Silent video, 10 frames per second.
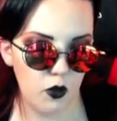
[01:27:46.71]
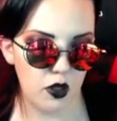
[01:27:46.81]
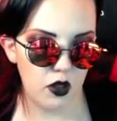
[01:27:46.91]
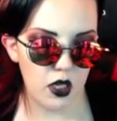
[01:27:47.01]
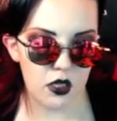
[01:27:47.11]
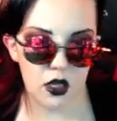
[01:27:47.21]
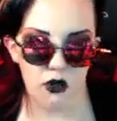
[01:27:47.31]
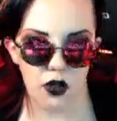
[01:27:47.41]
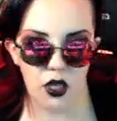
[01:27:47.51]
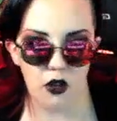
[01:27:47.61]
We can look at it
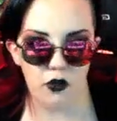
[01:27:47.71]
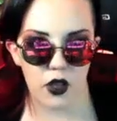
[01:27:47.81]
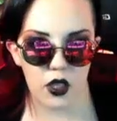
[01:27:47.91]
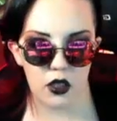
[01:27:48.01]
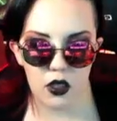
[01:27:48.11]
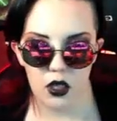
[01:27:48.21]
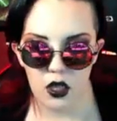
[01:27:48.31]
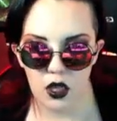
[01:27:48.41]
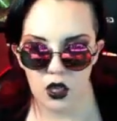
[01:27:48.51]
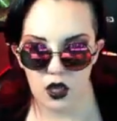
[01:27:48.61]
together right now, fuck it.
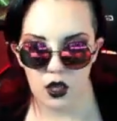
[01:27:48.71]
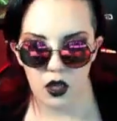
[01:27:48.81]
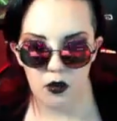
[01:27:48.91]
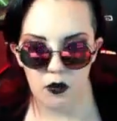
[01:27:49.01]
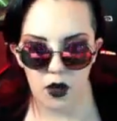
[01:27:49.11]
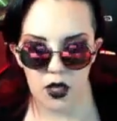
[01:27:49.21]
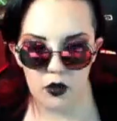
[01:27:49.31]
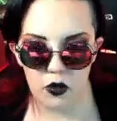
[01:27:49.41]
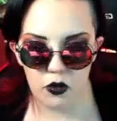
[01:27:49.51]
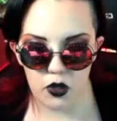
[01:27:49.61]

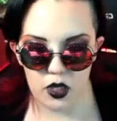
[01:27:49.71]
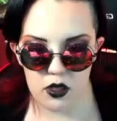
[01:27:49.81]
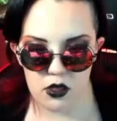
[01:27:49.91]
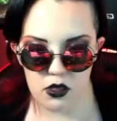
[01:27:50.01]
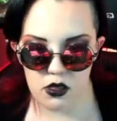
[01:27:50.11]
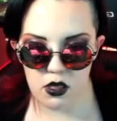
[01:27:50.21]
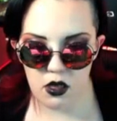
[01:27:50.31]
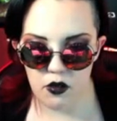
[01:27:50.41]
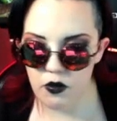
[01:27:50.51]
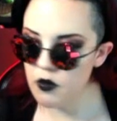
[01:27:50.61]
I do grids and
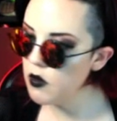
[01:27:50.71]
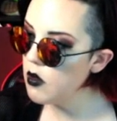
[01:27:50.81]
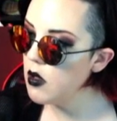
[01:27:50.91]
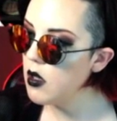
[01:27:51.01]
stuff.